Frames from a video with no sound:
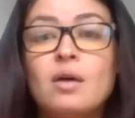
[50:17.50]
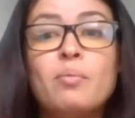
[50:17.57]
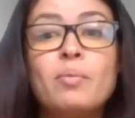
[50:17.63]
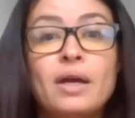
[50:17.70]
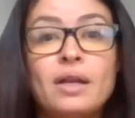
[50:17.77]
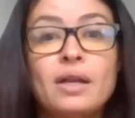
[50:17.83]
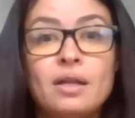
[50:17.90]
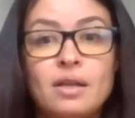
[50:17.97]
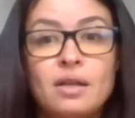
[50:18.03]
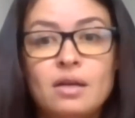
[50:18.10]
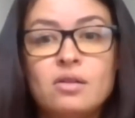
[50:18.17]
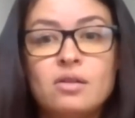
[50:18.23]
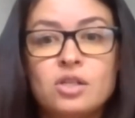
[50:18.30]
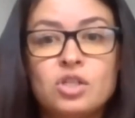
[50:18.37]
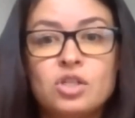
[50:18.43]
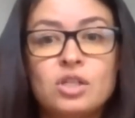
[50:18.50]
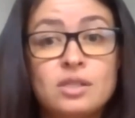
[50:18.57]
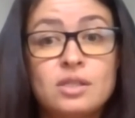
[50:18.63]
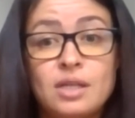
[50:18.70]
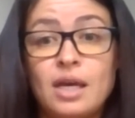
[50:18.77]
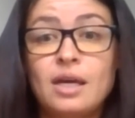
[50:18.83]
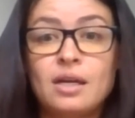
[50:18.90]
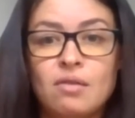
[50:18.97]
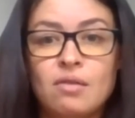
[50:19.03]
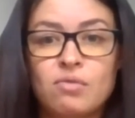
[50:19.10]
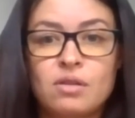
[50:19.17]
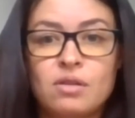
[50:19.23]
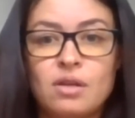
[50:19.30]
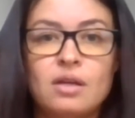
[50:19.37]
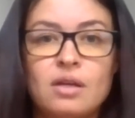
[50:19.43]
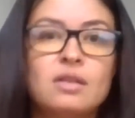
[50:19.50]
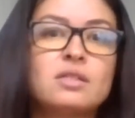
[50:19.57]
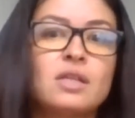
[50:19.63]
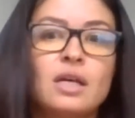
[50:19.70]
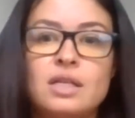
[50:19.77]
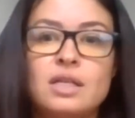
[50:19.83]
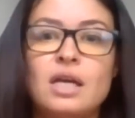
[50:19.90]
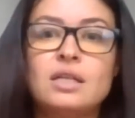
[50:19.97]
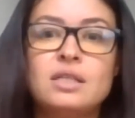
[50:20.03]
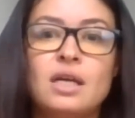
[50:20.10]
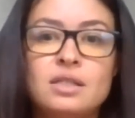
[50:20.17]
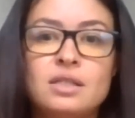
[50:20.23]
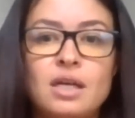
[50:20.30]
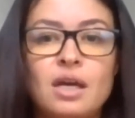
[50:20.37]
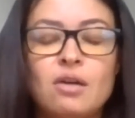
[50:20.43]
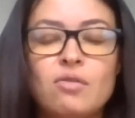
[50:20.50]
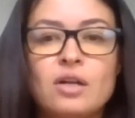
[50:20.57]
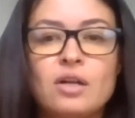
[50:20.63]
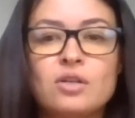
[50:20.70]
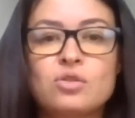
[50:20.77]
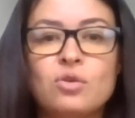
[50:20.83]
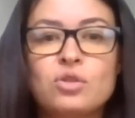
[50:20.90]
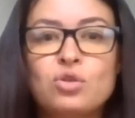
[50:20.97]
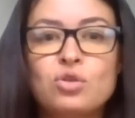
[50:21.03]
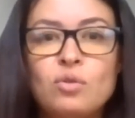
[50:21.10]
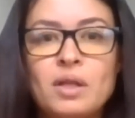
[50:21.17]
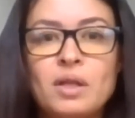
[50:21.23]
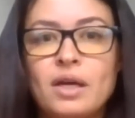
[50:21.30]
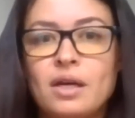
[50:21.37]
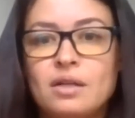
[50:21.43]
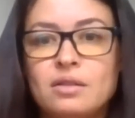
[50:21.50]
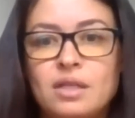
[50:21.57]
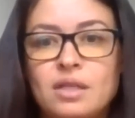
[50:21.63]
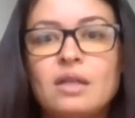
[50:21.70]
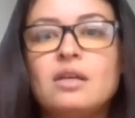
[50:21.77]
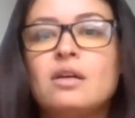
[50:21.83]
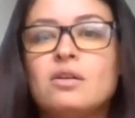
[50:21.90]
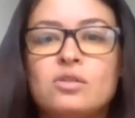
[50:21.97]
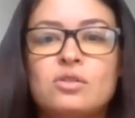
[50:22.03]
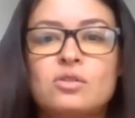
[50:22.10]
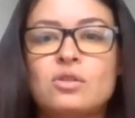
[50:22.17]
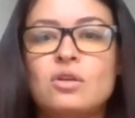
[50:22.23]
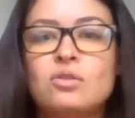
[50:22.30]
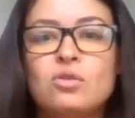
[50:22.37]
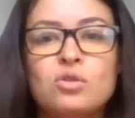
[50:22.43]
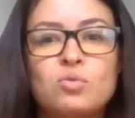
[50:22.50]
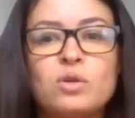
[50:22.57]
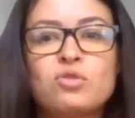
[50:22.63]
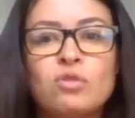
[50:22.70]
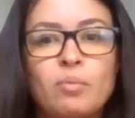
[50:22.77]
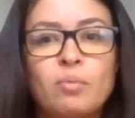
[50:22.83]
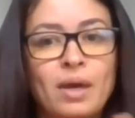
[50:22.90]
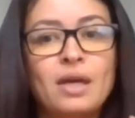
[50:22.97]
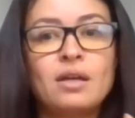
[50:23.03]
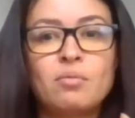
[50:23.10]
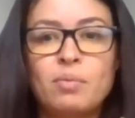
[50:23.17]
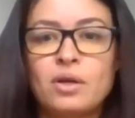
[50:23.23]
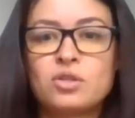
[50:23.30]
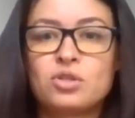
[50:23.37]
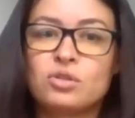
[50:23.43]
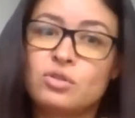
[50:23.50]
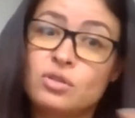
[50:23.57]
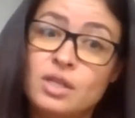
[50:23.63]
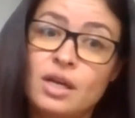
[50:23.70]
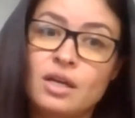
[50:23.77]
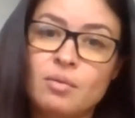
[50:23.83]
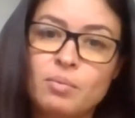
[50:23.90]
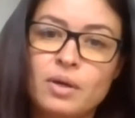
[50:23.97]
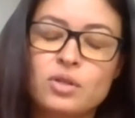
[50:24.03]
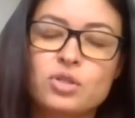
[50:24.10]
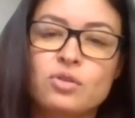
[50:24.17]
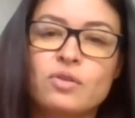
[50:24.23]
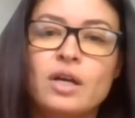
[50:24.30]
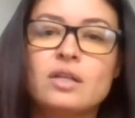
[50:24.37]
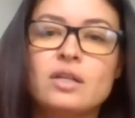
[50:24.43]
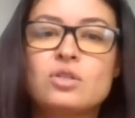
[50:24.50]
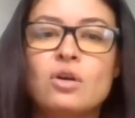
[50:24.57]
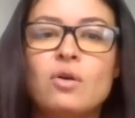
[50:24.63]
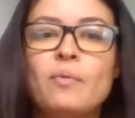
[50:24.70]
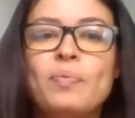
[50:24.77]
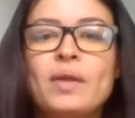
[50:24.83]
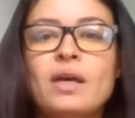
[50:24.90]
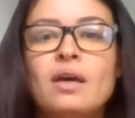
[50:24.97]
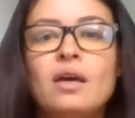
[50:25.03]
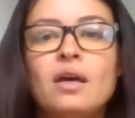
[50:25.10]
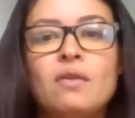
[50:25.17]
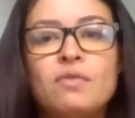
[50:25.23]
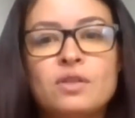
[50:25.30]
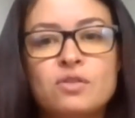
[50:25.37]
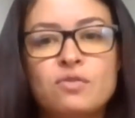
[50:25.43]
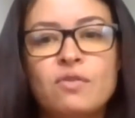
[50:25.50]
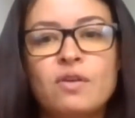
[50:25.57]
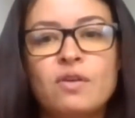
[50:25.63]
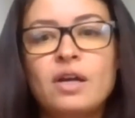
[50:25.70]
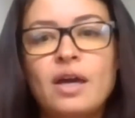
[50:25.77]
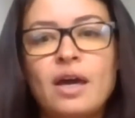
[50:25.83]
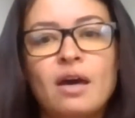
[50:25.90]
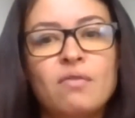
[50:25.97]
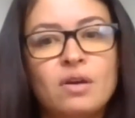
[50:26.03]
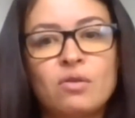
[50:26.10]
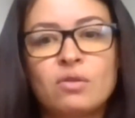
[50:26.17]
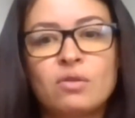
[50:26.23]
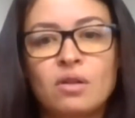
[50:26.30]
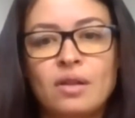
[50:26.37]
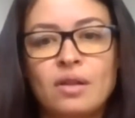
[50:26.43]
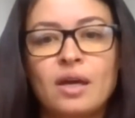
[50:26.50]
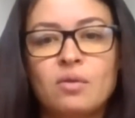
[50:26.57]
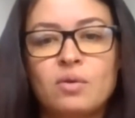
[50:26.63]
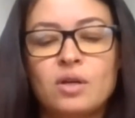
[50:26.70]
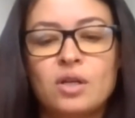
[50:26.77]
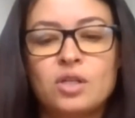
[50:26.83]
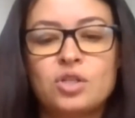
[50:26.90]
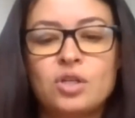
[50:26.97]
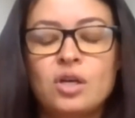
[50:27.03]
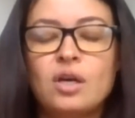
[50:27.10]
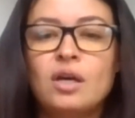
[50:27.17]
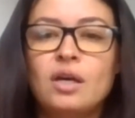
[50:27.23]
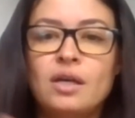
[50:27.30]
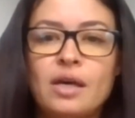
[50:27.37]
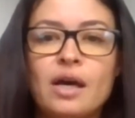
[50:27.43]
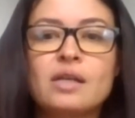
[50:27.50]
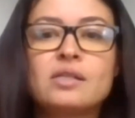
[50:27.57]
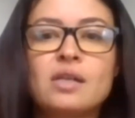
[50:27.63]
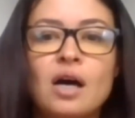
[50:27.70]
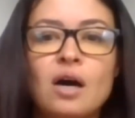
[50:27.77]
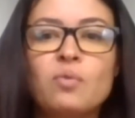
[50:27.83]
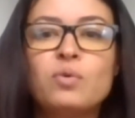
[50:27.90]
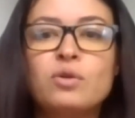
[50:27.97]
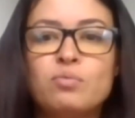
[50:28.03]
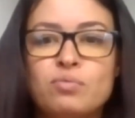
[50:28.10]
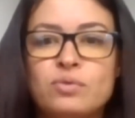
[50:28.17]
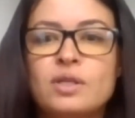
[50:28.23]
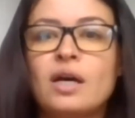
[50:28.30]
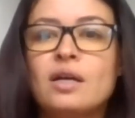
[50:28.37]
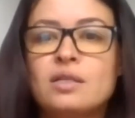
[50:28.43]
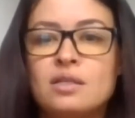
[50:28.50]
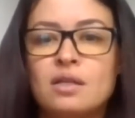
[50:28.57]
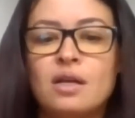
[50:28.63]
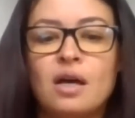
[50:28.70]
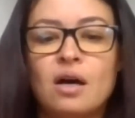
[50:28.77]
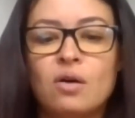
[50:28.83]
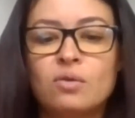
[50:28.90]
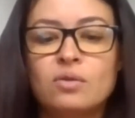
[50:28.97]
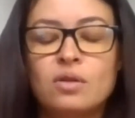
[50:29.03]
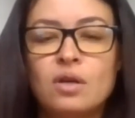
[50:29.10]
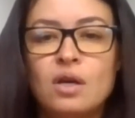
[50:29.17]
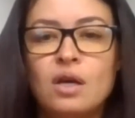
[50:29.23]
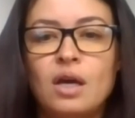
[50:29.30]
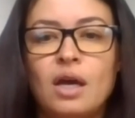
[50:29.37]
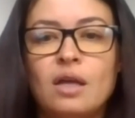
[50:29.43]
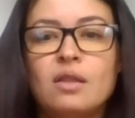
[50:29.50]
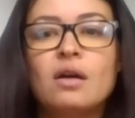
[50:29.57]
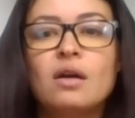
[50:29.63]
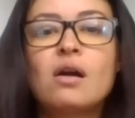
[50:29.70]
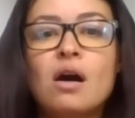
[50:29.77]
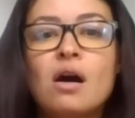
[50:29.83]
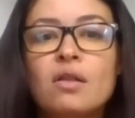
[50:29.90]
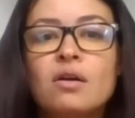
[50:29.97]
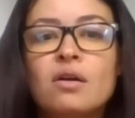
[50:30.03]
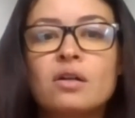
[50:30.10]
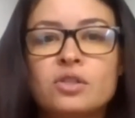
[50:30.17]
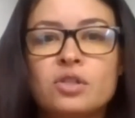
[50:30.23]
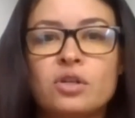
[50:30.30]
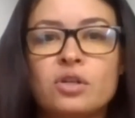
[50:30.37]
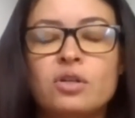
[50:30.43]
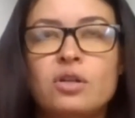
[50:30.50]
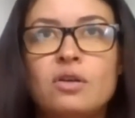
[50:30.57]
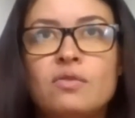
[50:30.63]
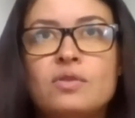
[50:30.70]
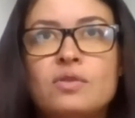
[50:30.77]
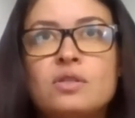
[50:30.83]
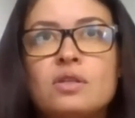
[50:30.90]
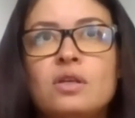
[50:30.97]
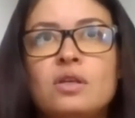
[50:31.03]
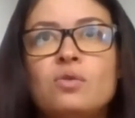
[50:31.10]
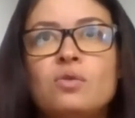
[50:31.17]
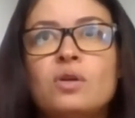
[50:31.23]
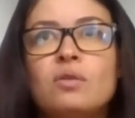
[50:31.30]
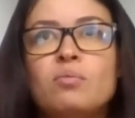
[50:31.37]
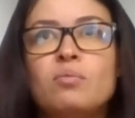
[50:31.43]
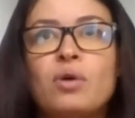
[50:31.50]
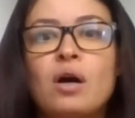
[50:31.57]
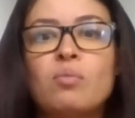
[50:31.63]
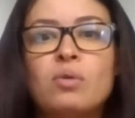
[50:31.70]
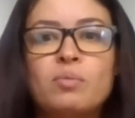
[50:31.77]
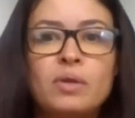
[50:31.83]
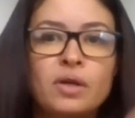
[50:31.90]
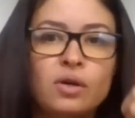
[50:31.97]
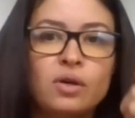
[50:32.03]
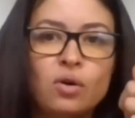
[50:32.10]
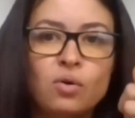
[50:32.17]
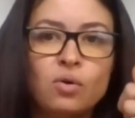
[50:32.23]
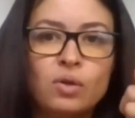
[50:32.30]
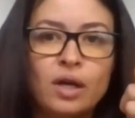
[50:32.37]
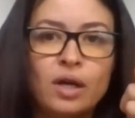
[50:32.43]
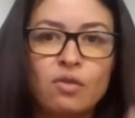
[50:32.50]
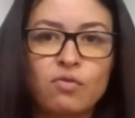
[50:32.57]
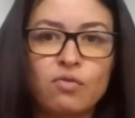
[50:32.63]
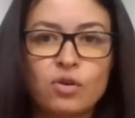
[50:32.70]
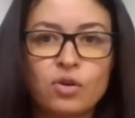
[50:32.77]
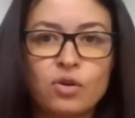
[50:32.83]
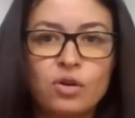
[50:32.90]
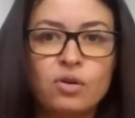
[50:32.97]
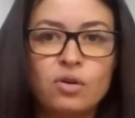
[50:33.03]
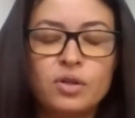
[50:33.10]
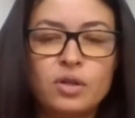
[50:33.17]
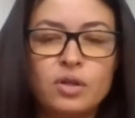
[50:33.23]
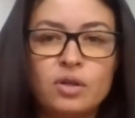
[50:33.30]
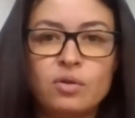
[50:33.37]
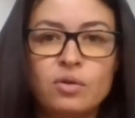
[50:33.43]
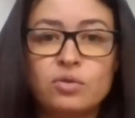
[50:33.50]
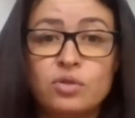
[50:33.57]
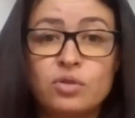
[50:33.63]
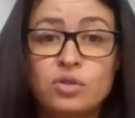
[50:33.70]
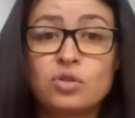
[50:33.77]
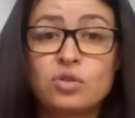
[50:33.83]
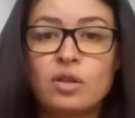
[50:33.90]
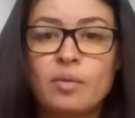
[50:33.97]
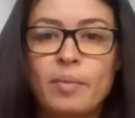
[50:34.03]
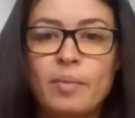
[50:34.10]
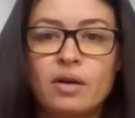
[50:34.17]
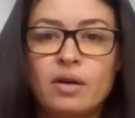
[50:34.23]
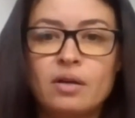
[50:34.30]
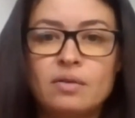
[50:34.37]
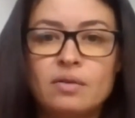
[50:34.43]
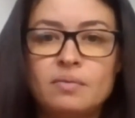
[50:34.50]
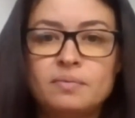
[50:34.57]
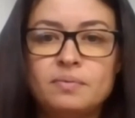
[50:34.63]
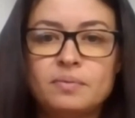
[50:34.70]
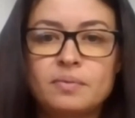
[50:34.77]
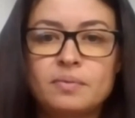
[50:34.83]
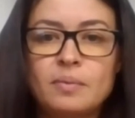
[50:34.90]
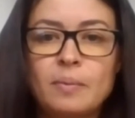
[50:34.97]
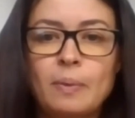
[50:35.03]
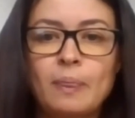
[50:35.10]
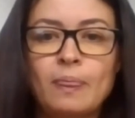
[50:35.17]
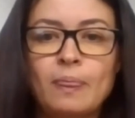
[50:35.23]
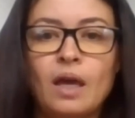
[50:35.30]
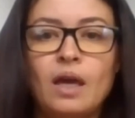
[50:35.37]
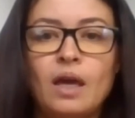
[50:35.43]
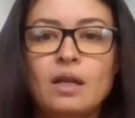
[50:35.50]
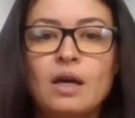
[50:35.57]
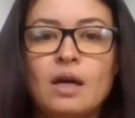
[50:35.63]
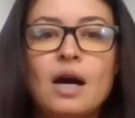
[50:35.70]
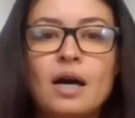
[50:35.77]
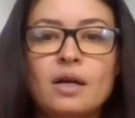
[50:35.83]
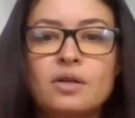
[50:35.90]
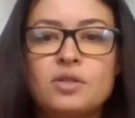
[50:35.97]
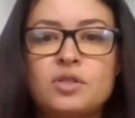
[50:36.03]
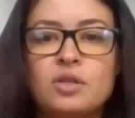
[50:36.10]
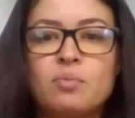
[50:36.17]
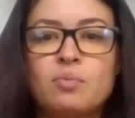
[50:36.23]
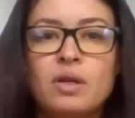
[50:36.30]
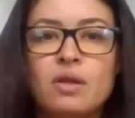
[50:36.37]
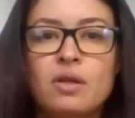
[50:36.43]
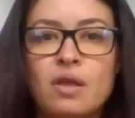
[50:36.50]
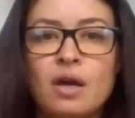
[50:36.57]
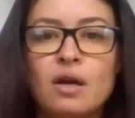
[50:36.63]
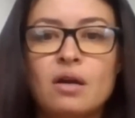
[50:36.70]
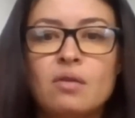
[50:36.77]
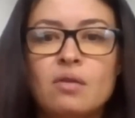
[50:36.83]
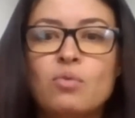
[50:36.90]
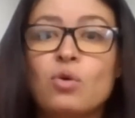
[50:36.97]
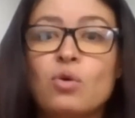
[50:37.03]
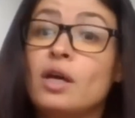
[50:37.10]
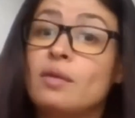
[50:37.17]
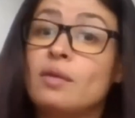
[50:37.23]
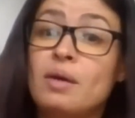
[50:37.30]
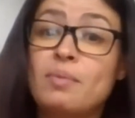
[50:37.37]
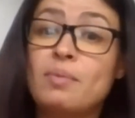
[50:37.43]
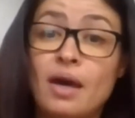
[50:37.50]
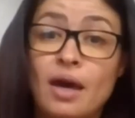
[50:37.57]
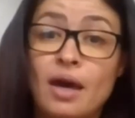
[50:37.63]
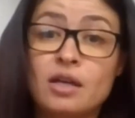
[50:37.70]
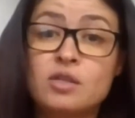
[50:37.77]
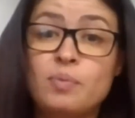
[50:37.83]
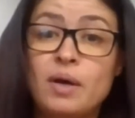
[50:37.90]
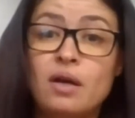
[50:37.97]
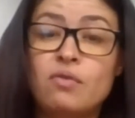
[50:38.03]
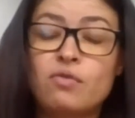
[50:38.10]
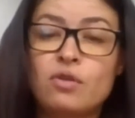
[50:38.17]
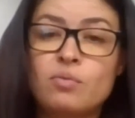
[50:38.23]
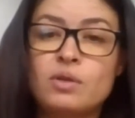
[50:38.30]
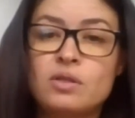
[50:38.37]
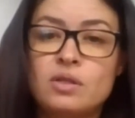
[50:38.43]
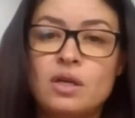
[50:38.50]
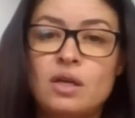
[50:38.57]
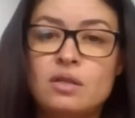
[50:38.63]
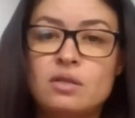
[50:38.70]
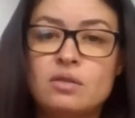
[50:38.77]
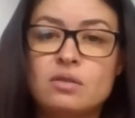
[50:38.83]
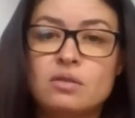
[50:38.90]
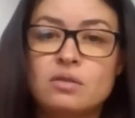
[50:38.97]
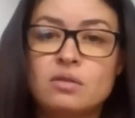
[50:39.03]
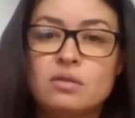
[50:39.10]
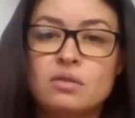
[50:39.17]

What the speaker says: but in English, it's taking everything. It's like take, right? So it took me like 10 years to switch from making picture to taking picture, right? So if it's very heavy on the language, yes, I would test it out. If there are other alternatives, you can probably go like vertical. You could go to Central America and hire somebody there, more like maybe expat from the States,